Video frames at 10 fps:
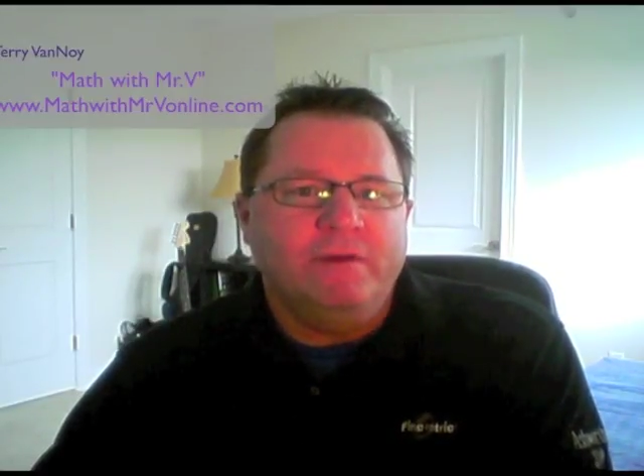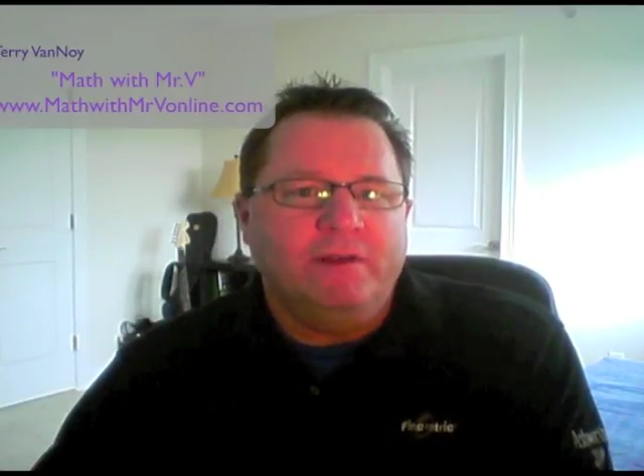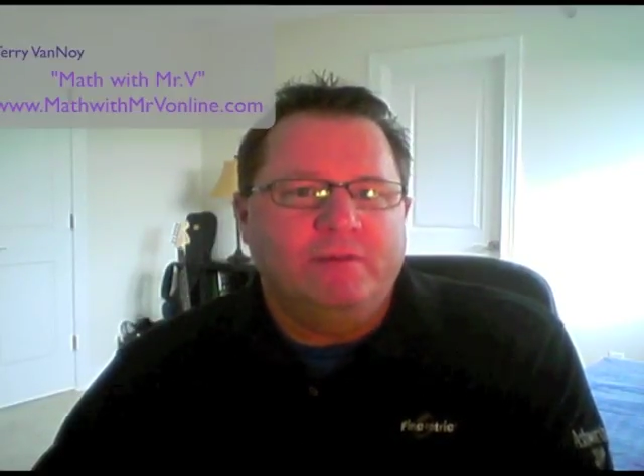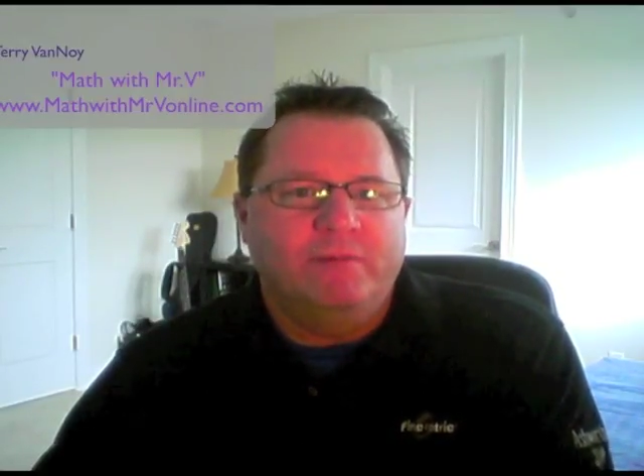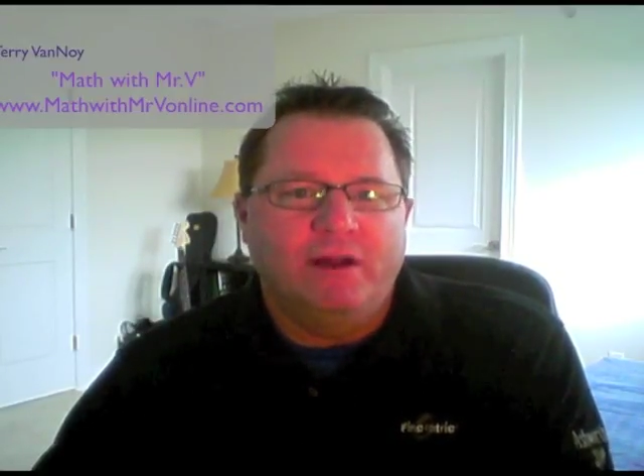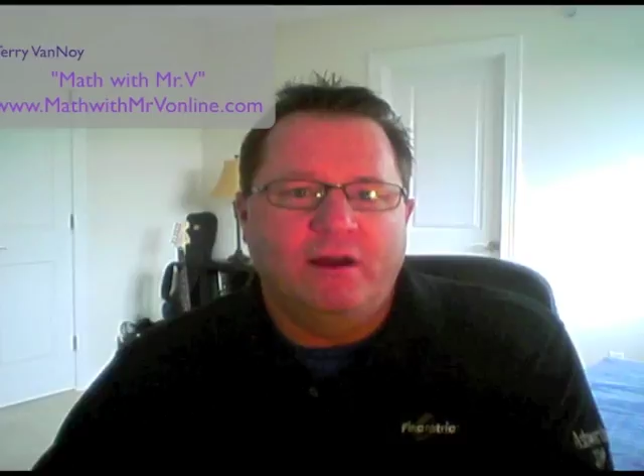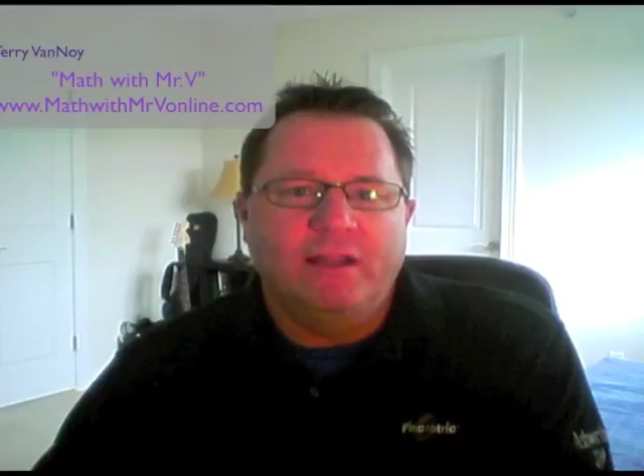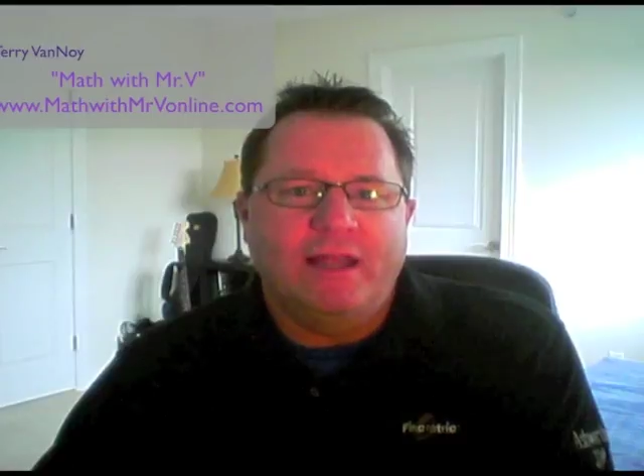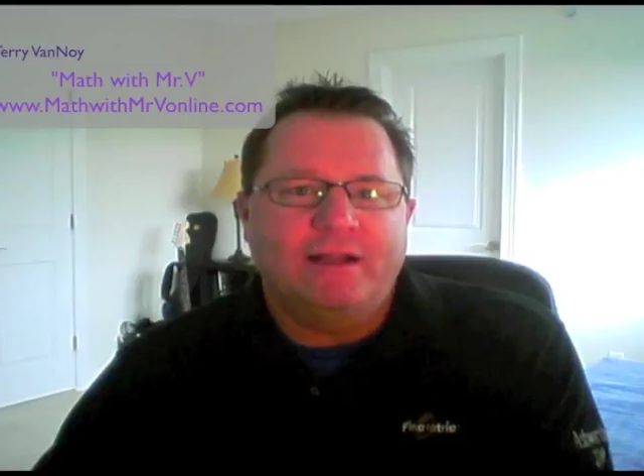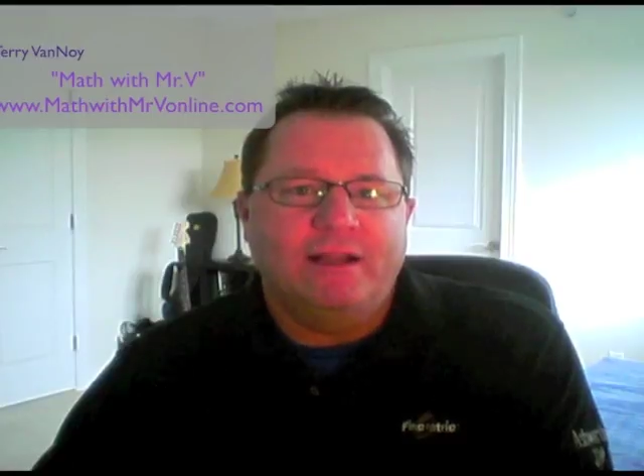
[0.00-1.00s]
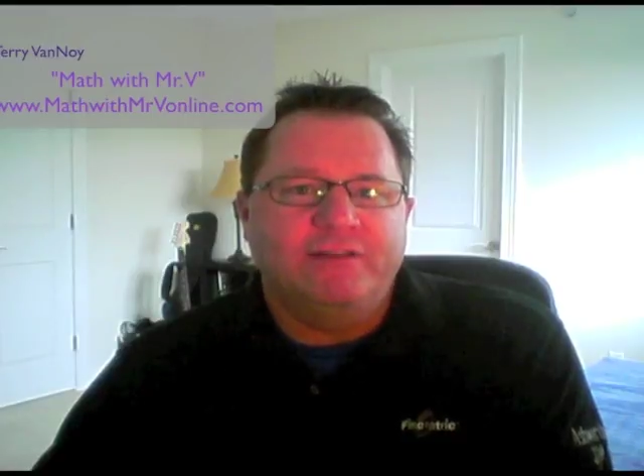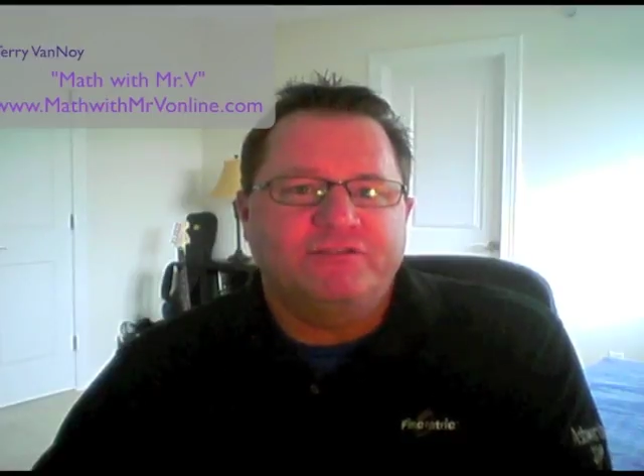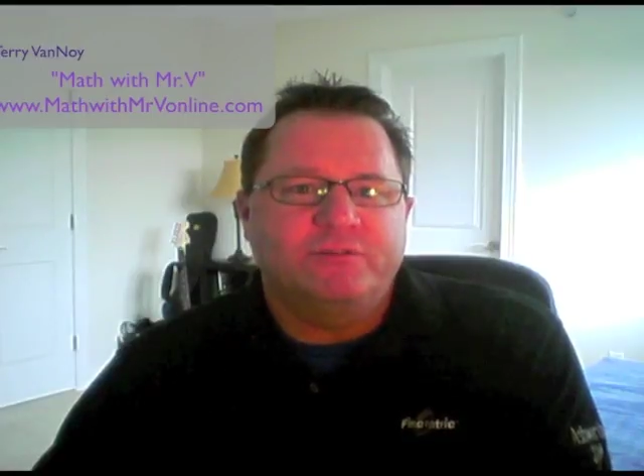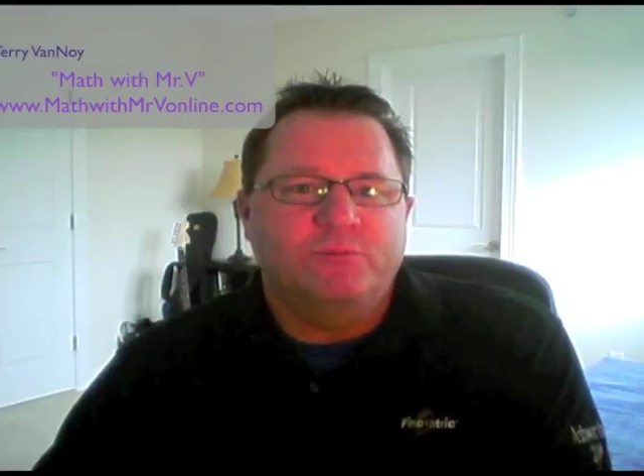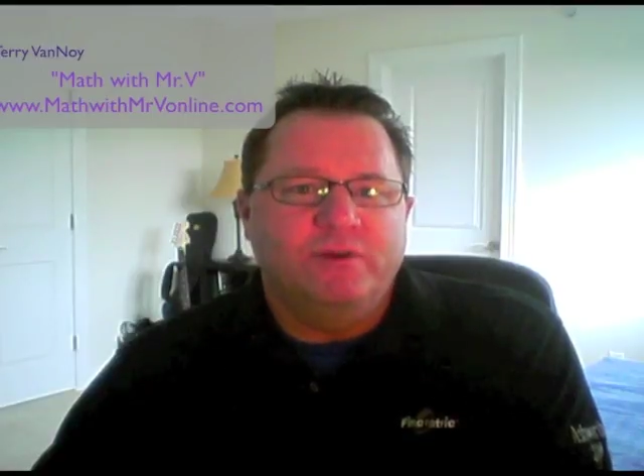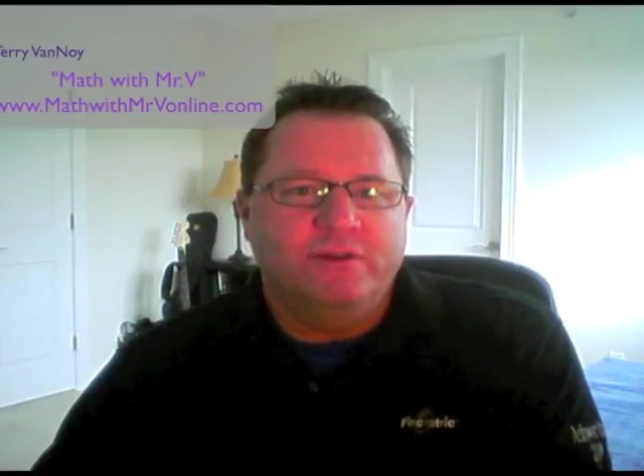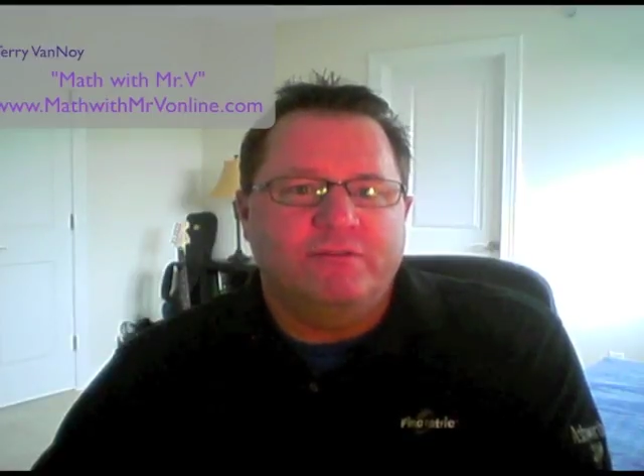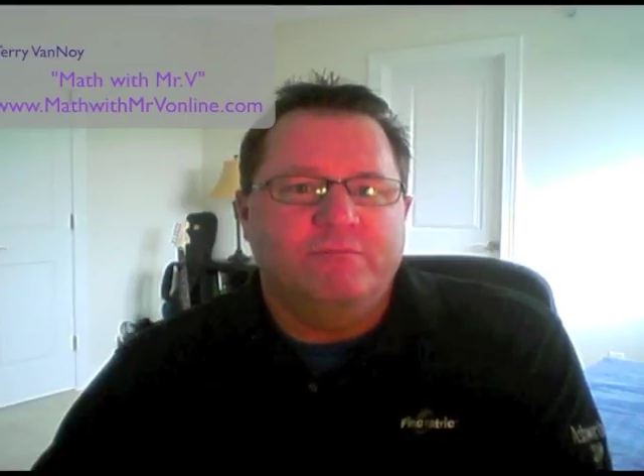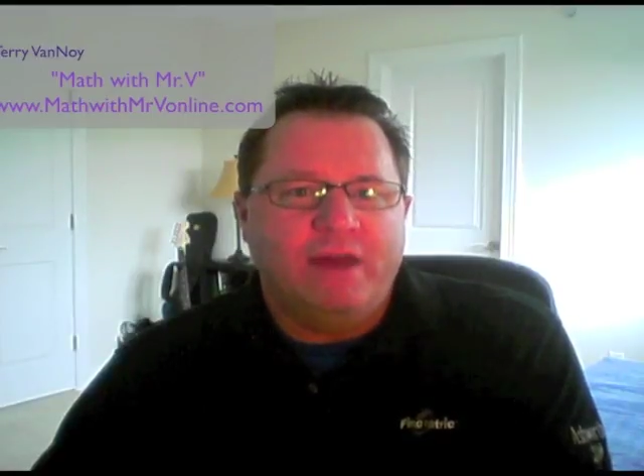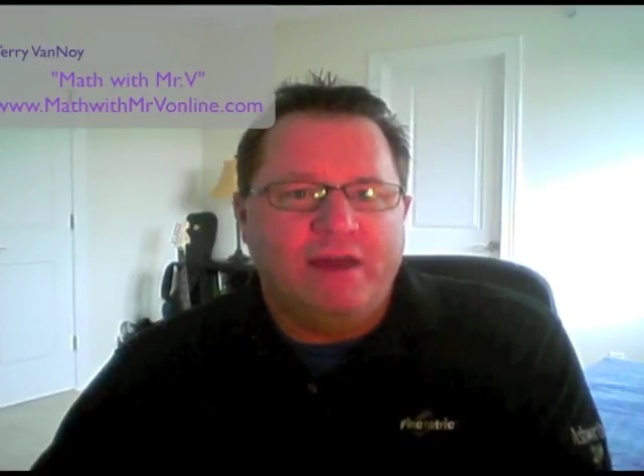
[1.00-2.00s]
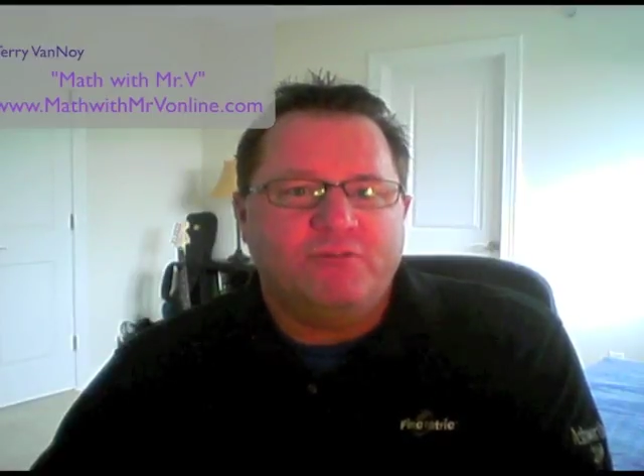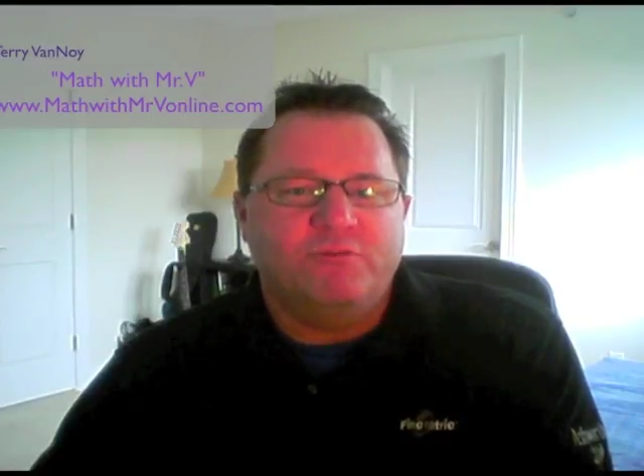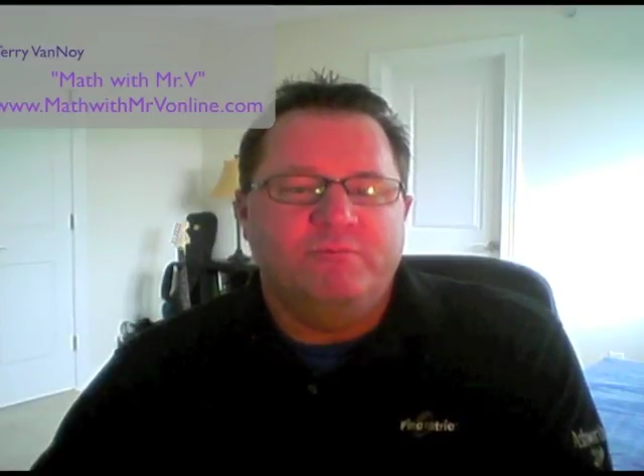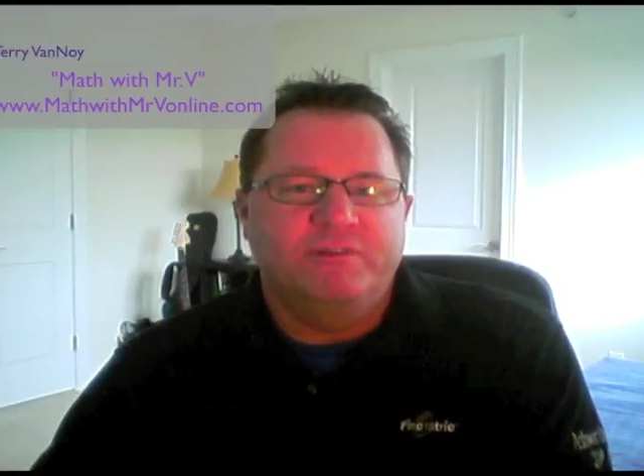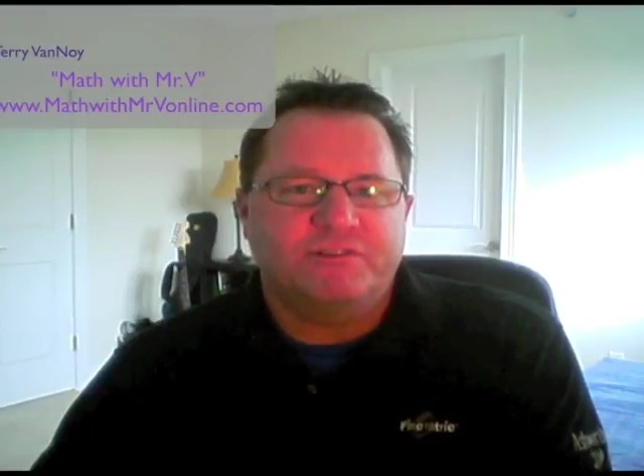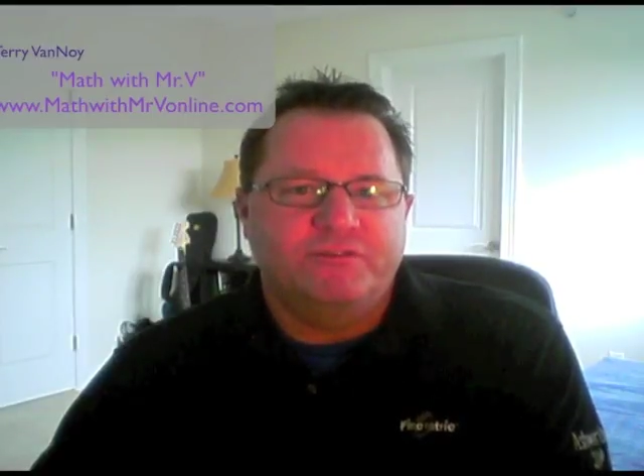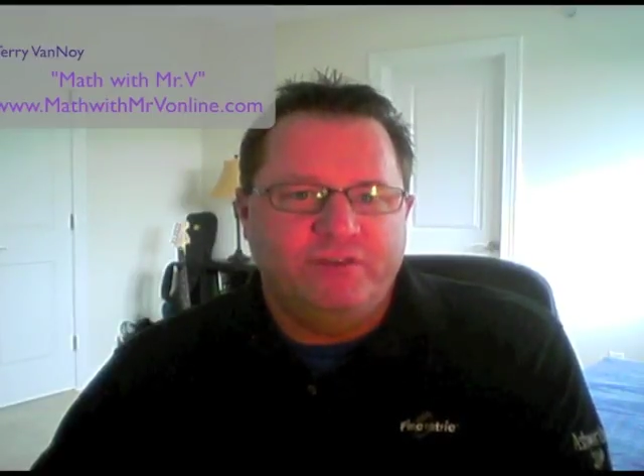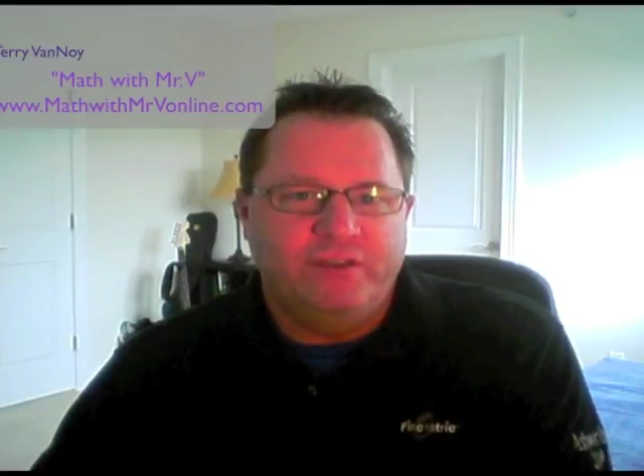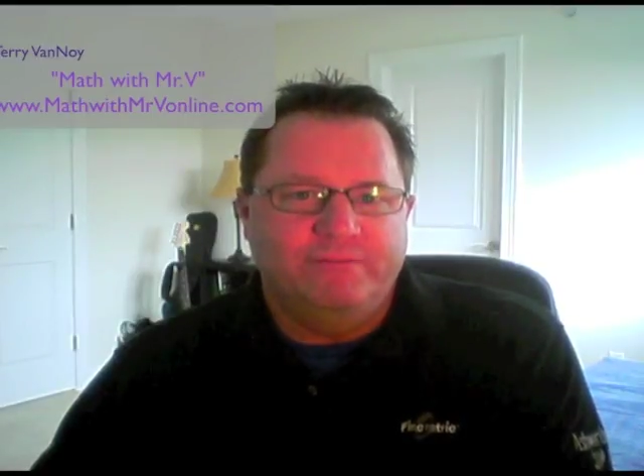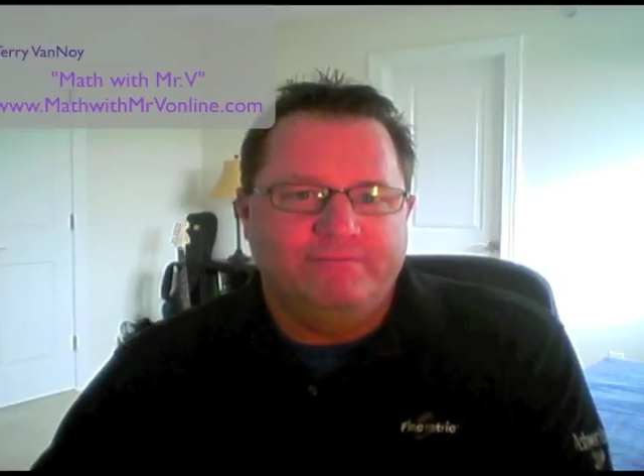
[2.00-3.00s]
in my online classroom with Math with Mr. V.